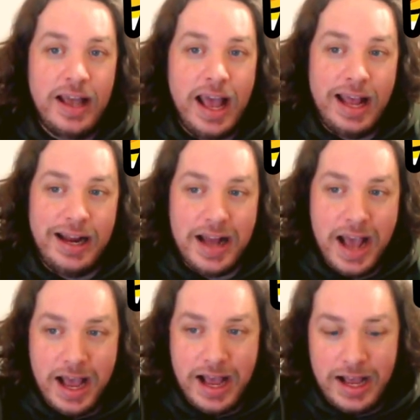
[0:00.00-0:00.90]
And
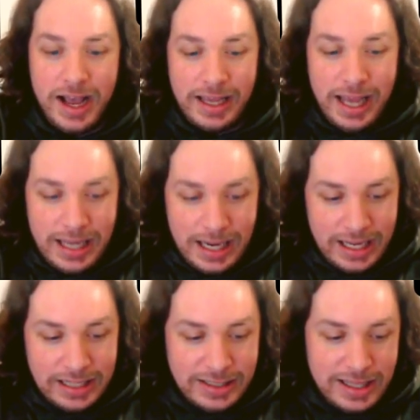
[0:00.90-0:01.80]
uh, again,
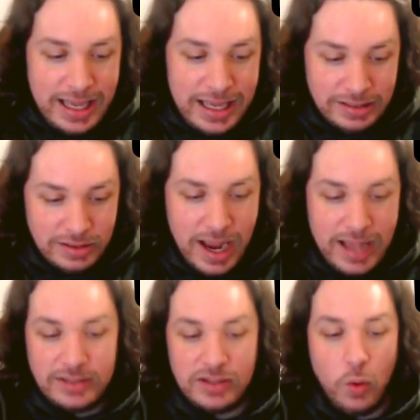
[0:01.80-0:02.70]
getting into the Easter
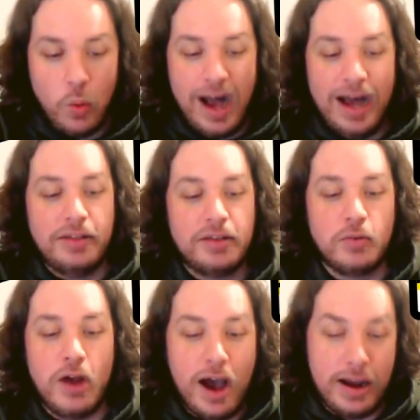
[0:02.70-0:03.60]
egg. So while The
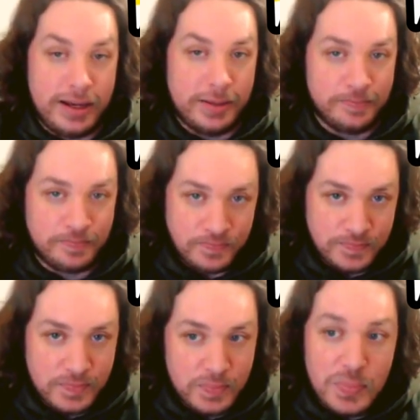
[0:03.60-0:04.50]
Rock
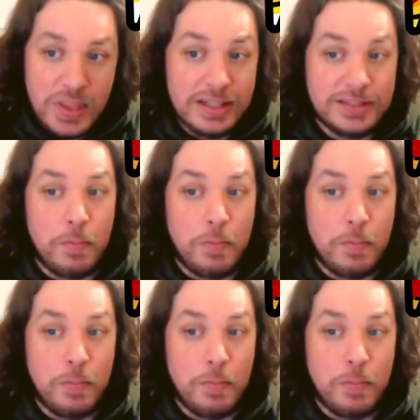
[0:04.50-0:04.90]
is